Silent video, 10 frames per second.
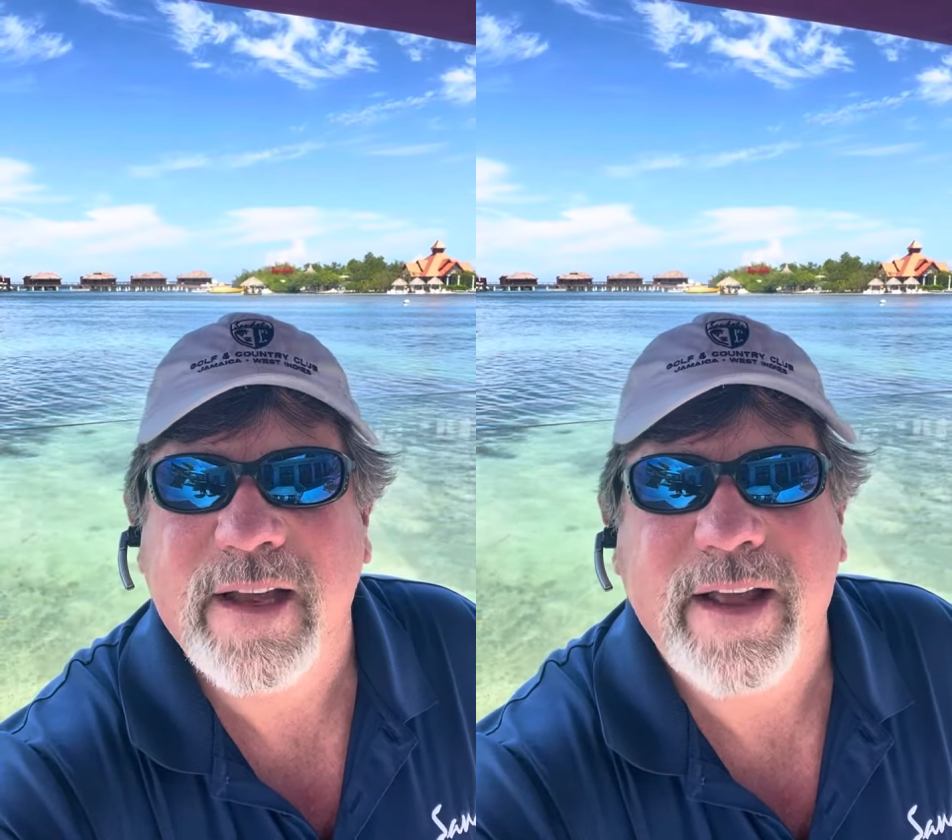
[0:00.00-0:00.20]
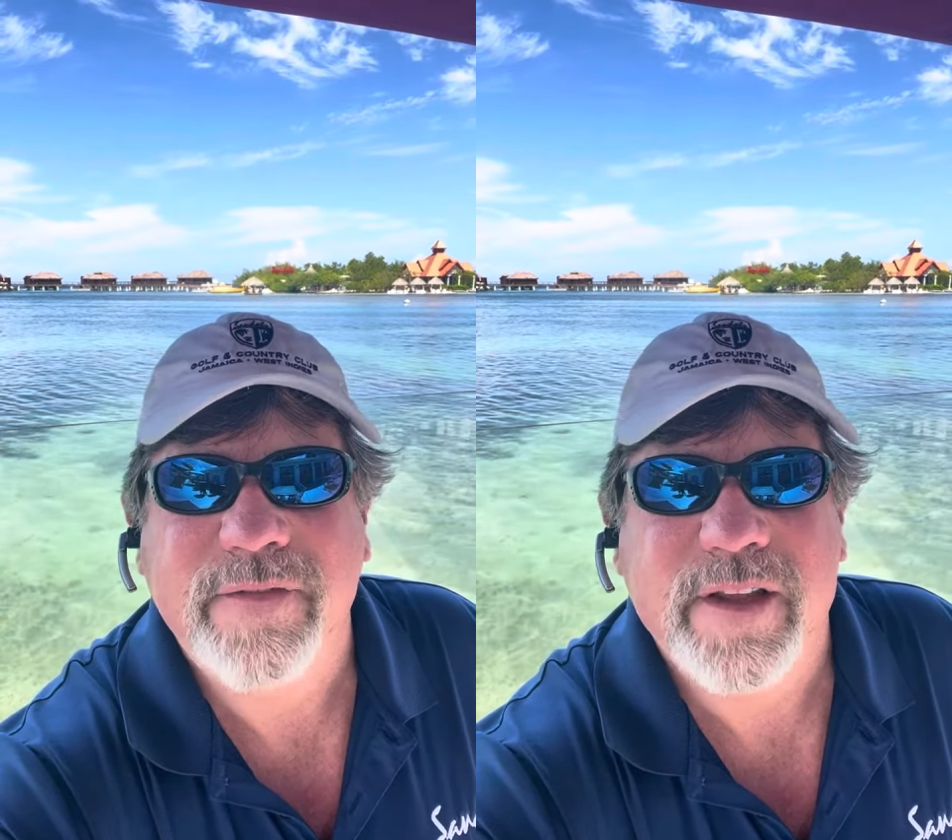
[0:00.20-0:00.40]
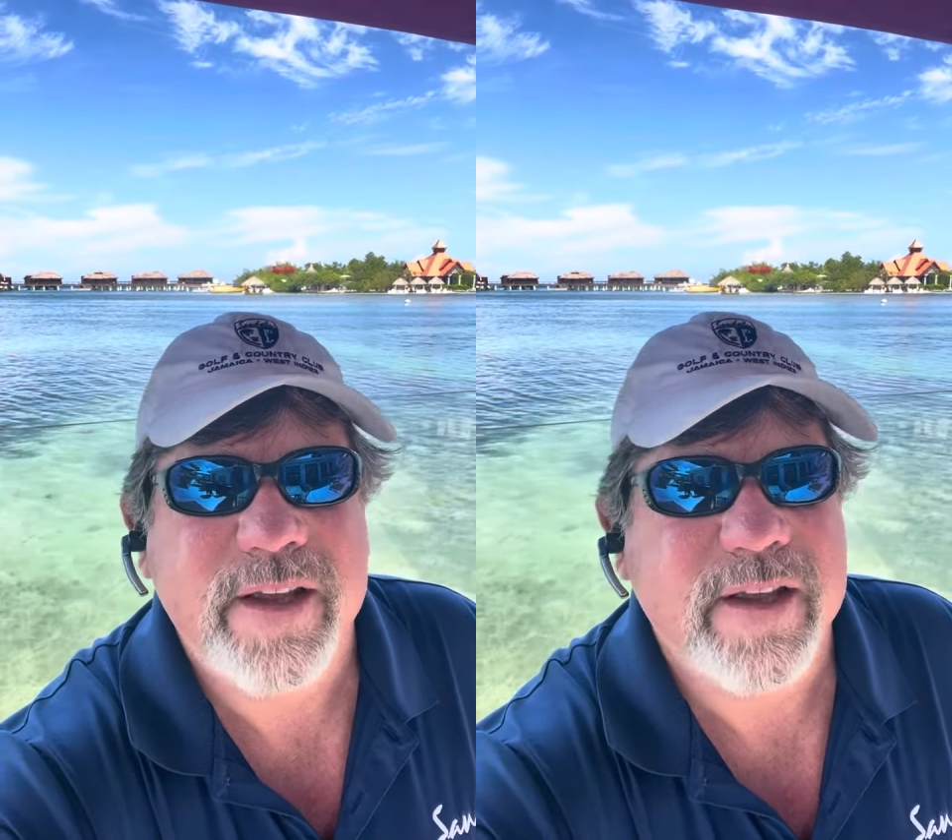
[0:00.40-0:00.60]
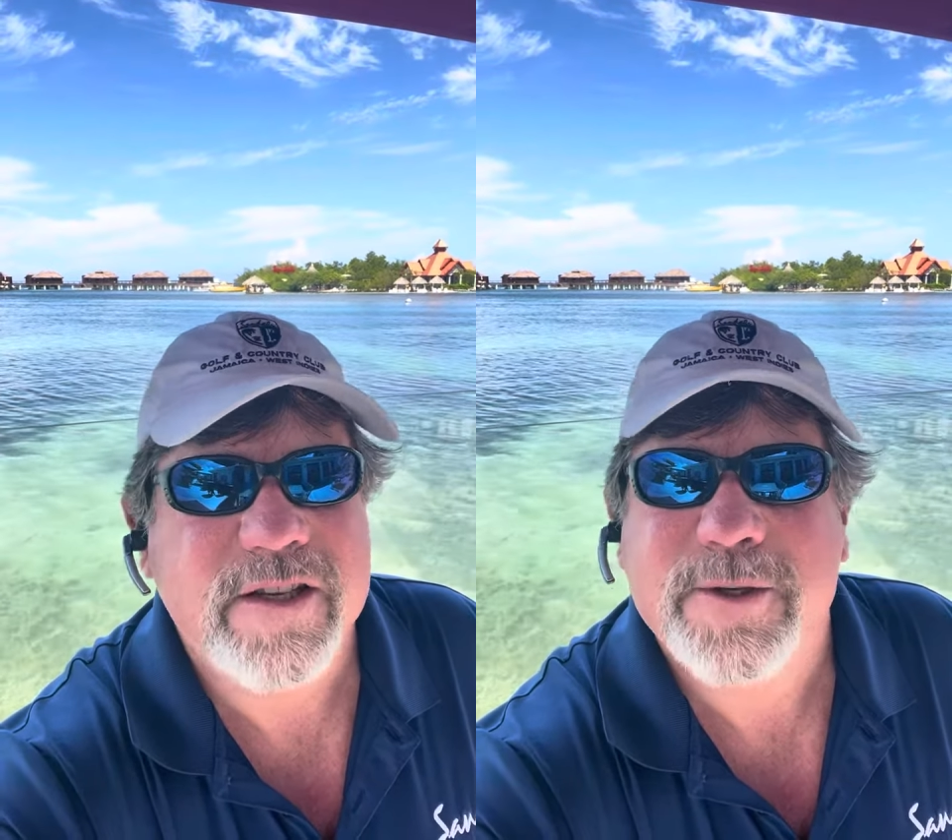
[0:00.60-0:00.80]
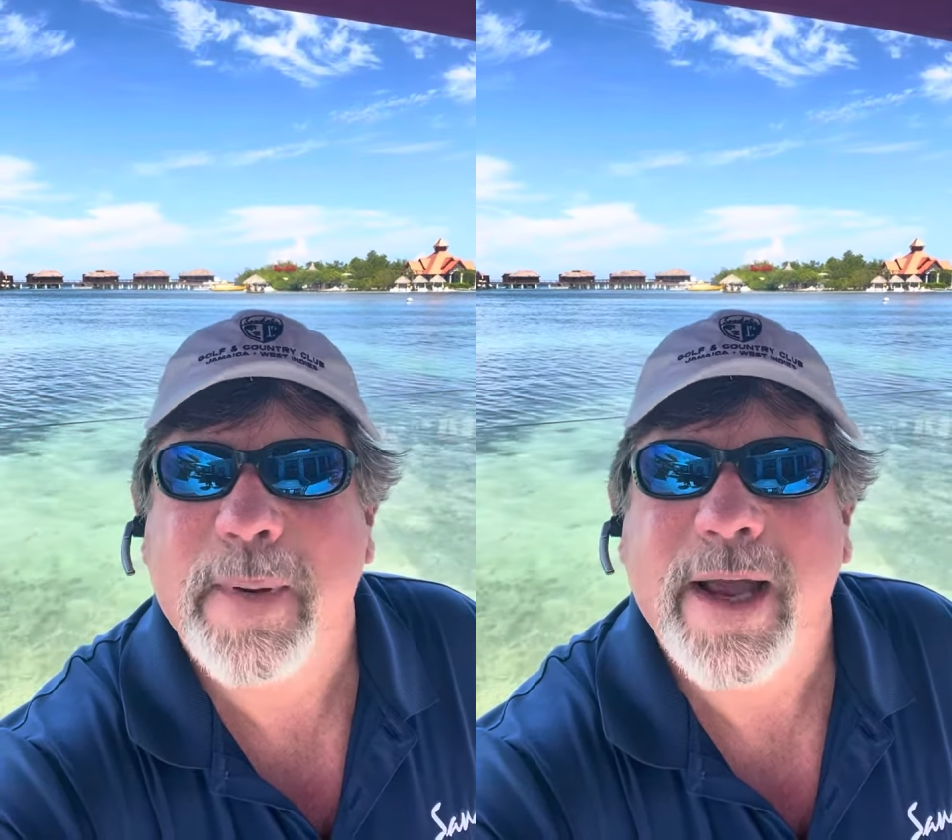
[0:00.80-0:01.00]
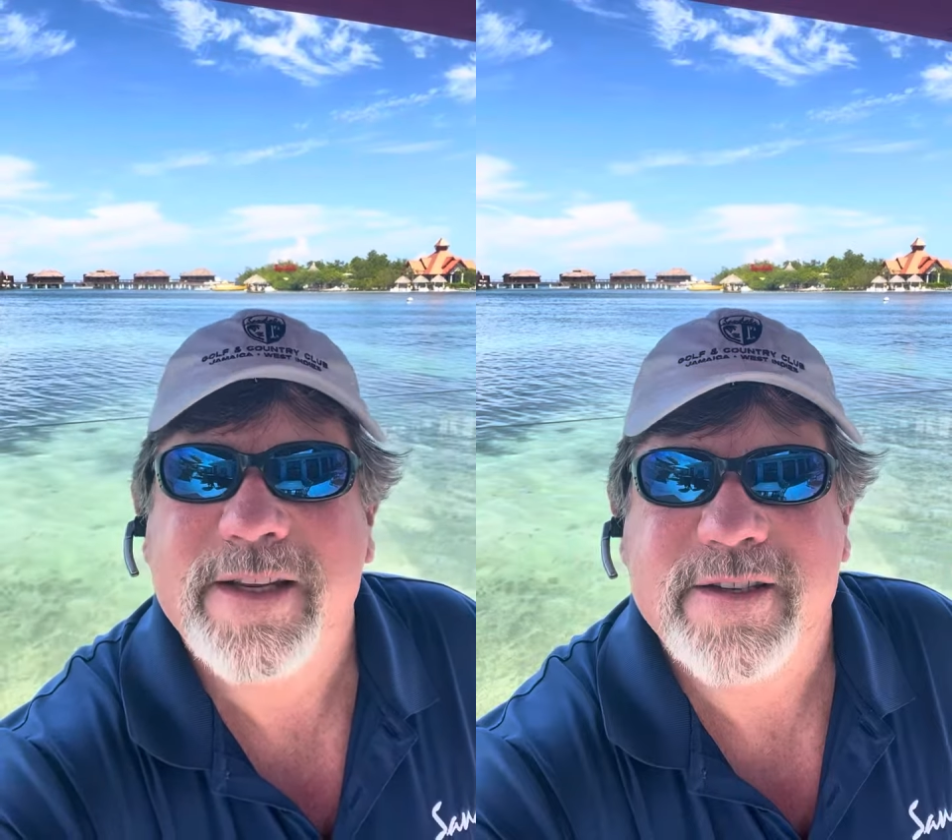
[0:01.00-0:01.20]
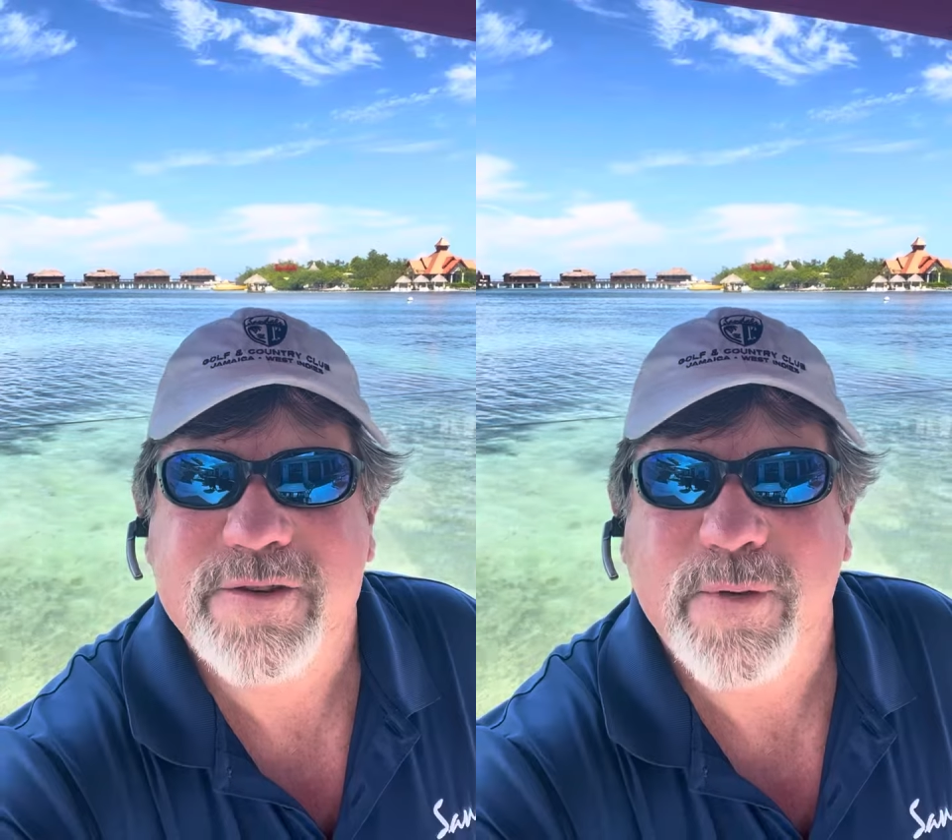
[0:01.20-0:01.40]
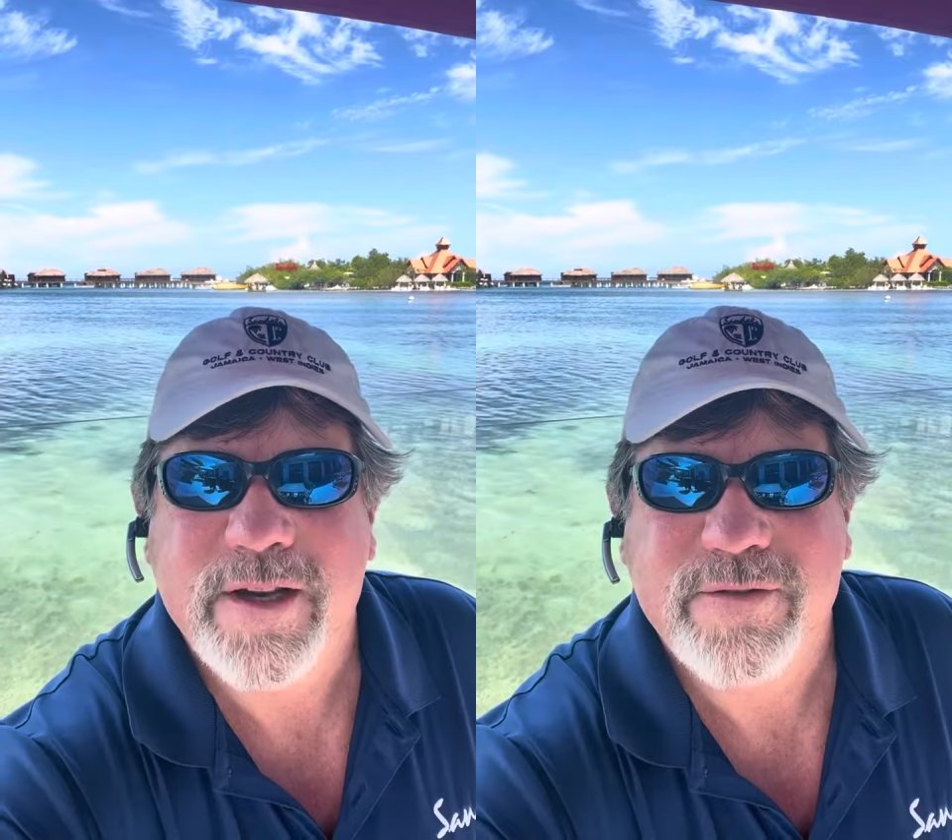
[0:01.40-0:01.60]
at the
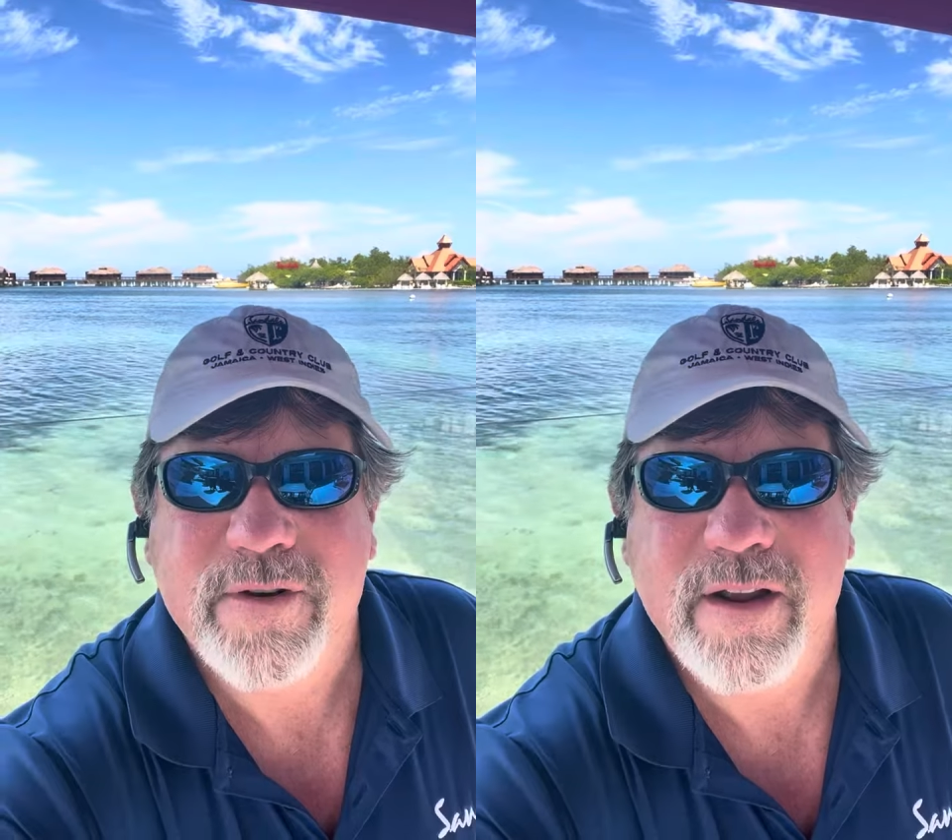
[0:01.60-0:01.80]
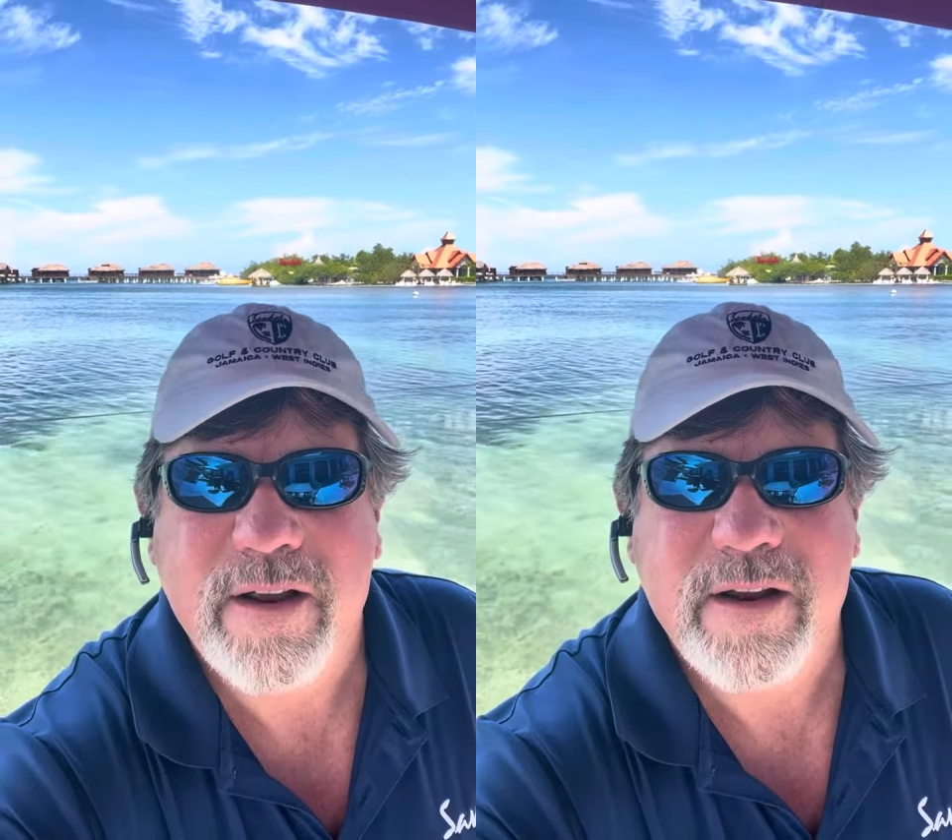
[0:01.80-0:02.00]
Spices restaurant.